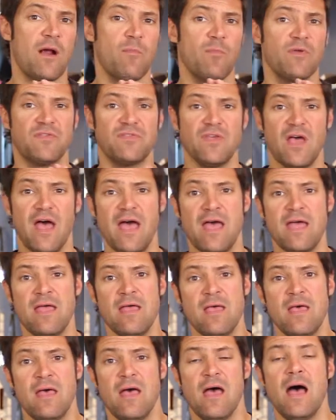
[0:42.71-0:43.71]
them with
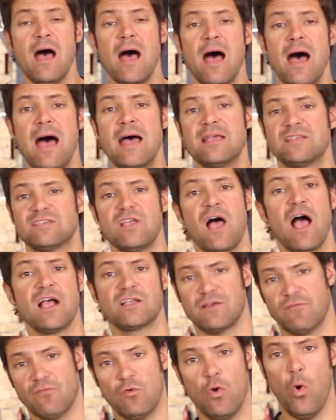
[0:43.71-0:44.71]

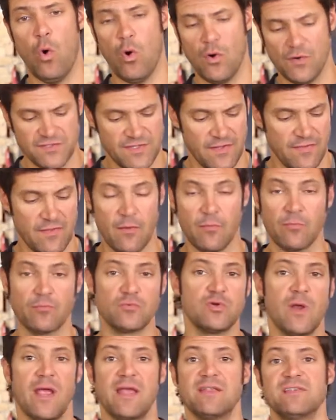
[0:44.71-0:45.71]
socks, of course, and they'll
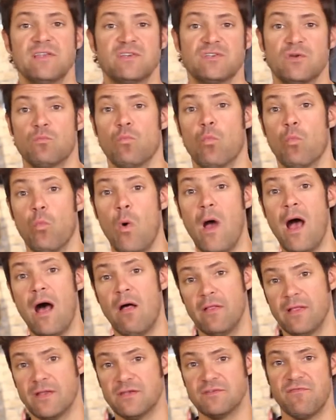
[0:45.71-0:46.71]
transition
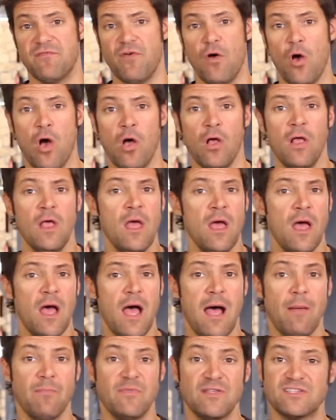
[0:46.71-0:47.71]
well into fall.
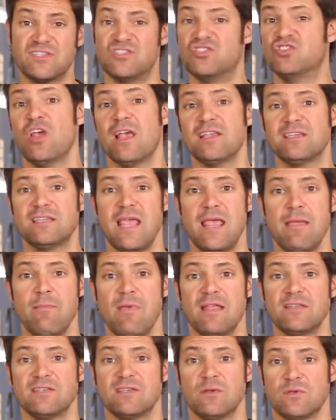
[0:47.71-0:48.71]
This just came
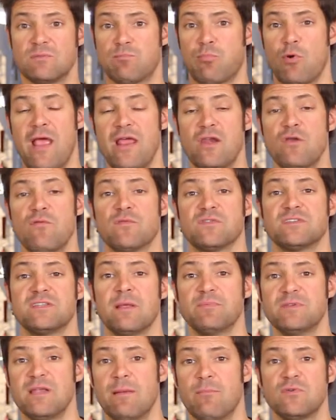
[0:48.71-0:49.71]
in, so it's brand new for
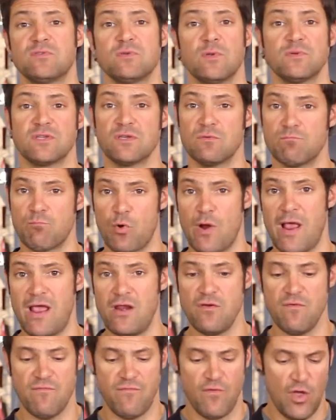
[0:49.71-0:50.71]
September, so it's a
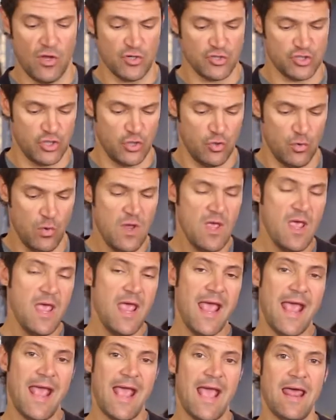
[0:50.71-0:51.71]
brand new fall shoe.
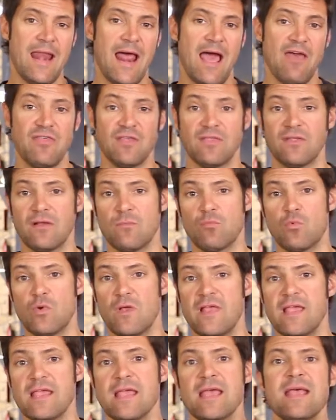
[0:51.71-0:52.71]
And I think they're
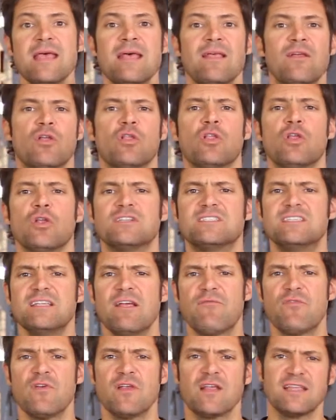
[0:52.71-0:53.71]
a little
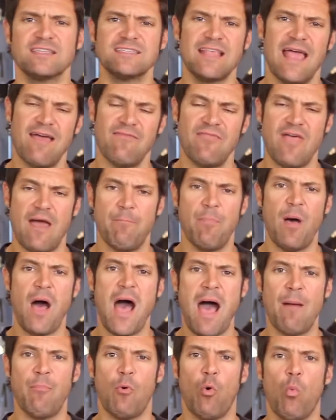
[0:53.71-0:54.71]
different because they have that
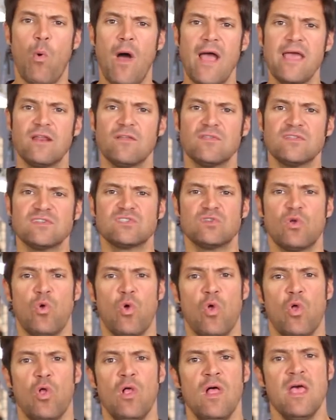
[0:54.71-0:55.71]
pop of white on the
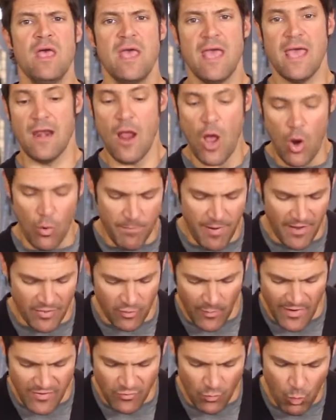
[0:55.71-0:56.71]
sole. And oh, by
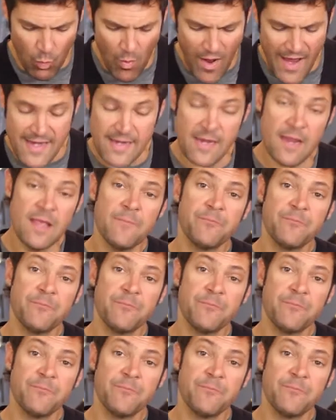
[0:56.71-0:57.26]
the way, the white,